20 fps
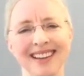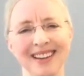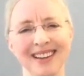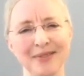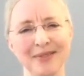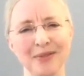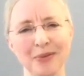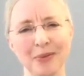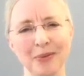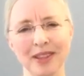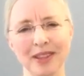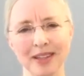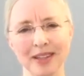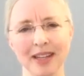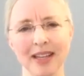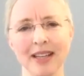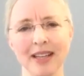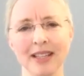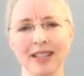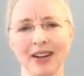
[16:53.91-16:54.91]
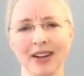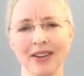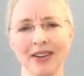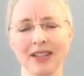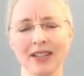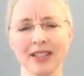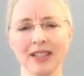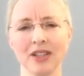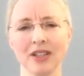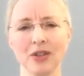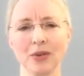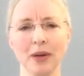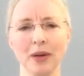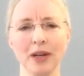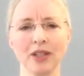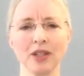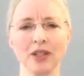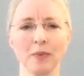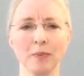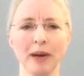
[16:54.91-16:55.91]
what the needs are in a
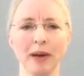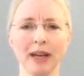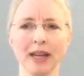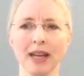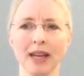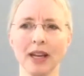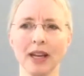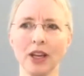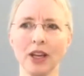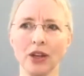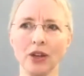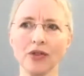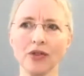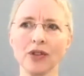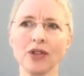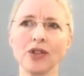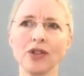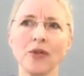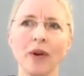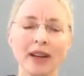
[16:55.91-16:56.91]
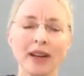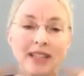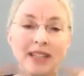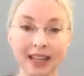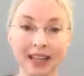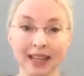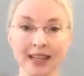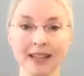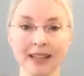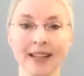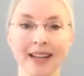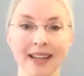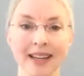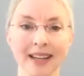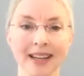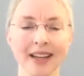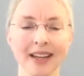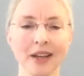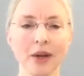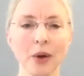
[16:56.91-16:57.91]
situation, by getting used to
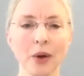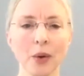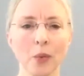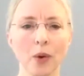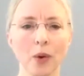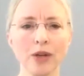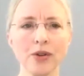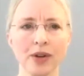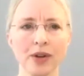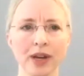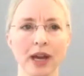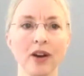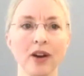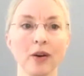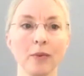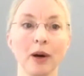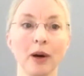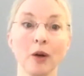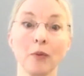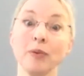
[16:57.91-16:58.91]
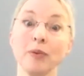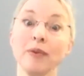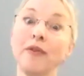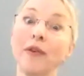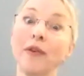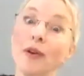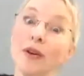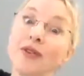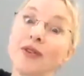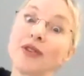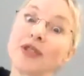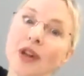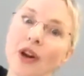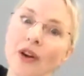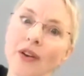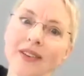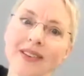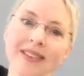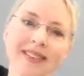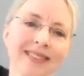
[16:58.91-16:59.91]
articulating what you care about before you start,
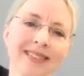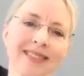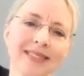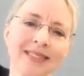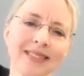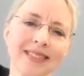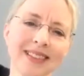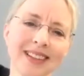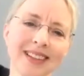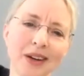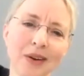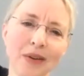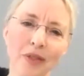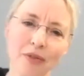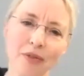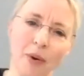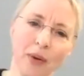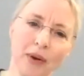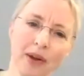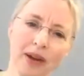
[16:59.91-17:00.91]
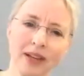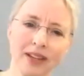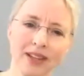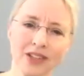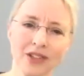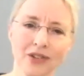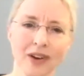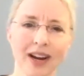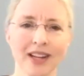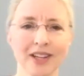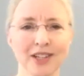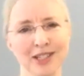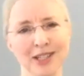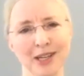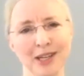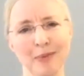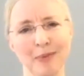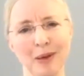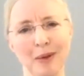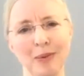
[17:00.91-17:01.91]
throwing strategies
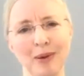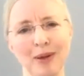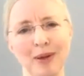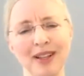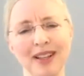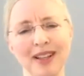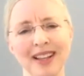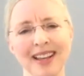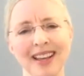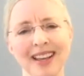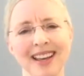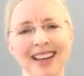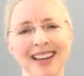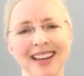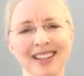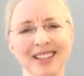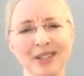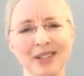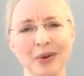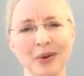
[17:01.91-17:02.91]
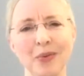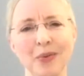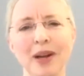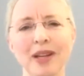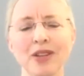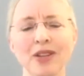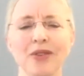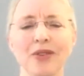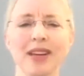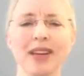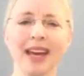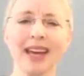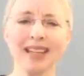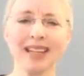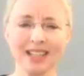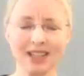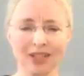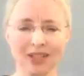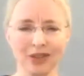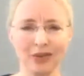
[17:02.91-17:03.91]
at people. So when you get
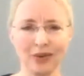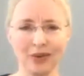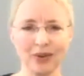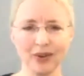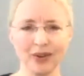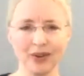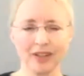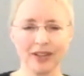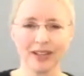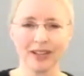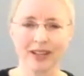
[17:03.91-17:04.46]
to a